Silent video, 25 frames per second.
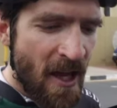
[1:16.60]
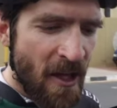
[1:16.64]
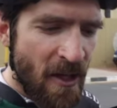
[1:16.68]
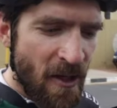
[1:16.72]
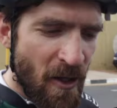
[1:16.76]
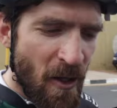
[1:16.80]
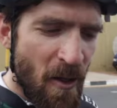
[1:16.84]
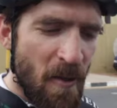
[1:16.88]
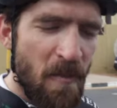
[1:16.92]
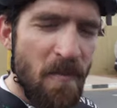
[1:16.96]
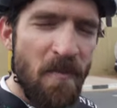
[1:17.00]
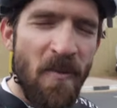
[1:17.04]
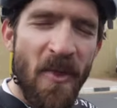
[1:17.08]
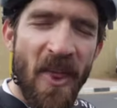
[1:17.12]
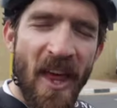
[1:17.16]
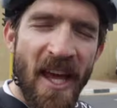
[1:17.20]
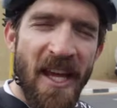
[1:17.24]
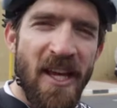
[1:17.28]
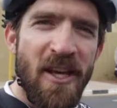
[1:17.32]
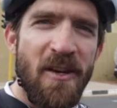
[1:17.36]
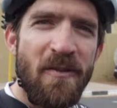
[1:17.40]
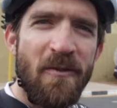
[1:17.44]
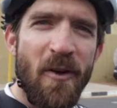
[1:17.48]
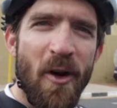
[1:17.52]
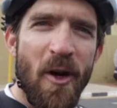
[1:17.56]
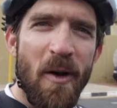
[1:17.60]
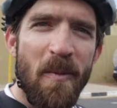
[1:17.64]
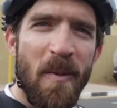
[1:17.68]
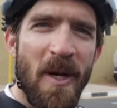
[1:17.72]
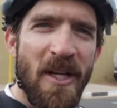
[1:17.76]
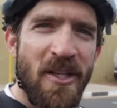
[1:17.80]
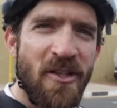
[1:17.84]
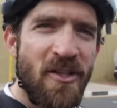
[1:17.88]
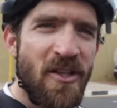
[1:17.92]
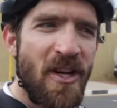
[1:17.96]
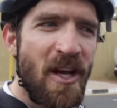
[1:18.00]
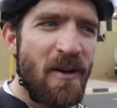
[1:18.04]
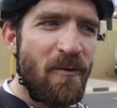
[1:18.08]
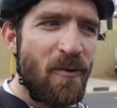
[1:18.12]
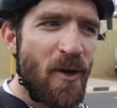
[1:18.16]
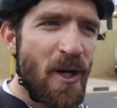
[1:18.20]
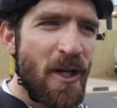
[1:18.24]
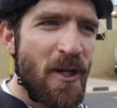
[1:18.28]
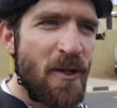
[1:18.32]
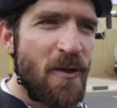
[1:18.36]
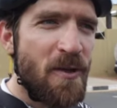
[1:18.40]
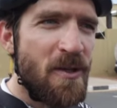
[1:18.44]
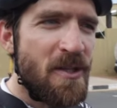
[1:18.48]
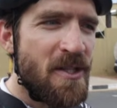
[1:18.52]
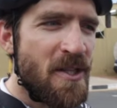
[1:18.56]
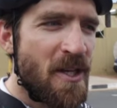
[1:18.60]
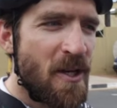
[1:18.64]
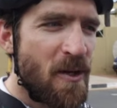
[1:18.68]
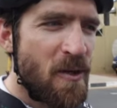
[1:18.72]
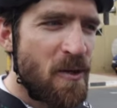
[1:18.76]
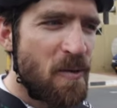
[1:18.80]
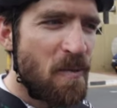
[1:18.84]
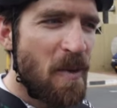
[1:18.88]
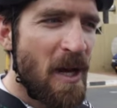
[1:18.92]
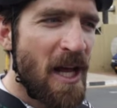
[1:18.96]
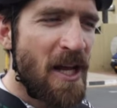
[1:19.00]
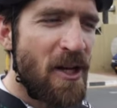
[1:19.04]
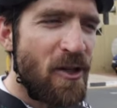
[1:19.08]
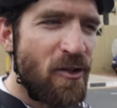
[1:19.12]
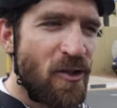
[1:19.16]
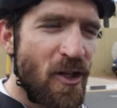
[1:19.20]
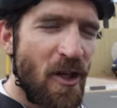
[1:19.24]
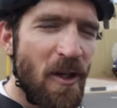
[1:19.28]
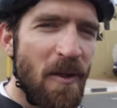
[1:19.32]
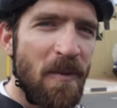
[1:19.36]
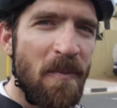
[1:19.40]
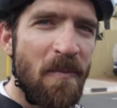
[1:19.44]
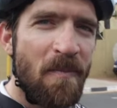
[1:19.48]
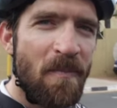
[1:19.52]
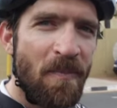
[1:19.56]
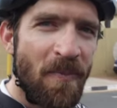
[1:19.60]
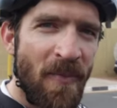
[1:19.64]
you know, thank you very much to everyone who's played a role.